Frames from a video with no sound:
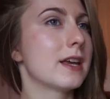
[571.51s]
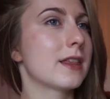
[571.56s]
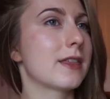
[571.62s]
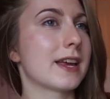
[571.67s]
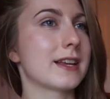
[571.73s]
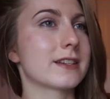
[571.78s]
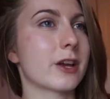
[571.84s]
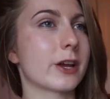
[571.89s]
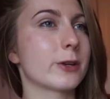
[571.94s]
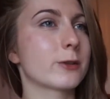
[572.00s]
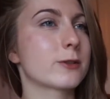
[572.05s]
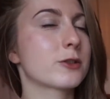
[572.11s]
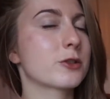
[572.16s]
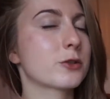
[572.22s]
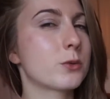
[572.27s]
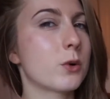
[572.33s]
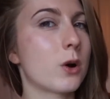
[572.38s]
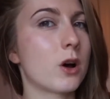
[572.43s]
things like your
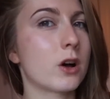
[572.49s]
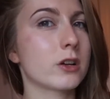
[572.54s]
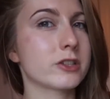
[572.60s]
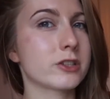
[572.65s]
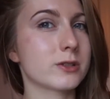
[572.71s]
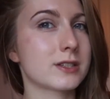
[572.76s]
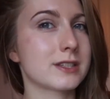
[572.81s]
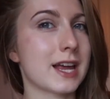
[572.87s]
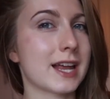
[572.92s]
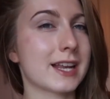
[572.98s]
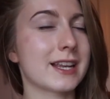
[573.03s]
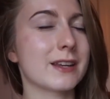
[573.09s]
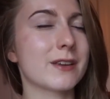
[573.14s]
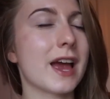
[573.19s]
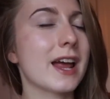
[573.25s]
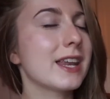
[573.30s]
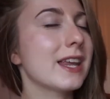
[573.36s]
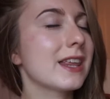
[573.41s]
squats, your deadlift,
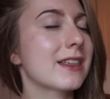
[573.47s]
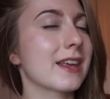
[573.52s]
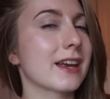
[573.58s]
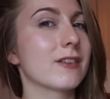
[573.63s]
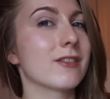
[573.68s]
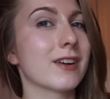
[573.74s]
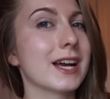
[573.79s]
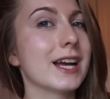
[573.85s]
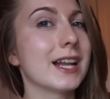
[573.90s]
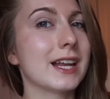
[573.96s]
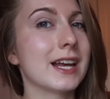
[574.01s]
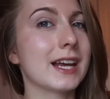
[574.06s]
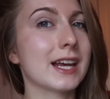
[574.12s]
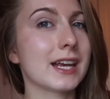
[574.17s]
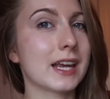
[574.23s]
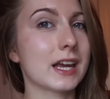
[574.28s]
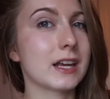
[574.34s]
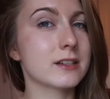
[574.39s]
anything
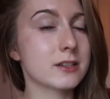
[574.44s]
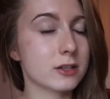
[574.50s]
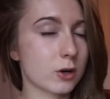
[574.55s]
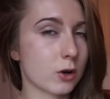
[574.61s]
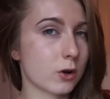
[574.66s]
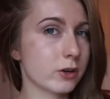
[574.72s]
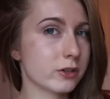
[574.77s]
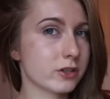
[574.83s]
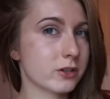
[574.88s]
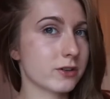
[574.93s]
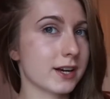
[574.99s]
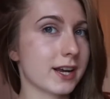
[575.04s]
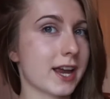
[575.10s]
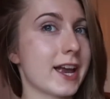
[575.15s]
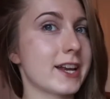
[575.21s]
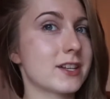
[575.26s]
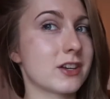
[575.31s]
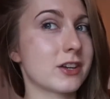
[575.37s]
really, as long as you're
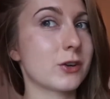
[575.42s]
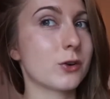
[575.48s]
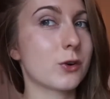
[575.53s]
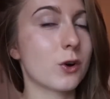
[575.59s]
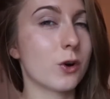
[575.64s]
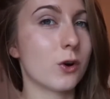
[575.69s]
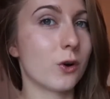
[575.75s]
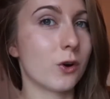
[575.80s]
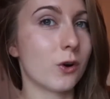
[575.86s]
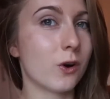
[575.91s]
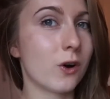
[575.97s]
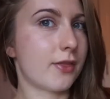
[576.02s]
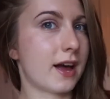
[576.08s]
engaging your core,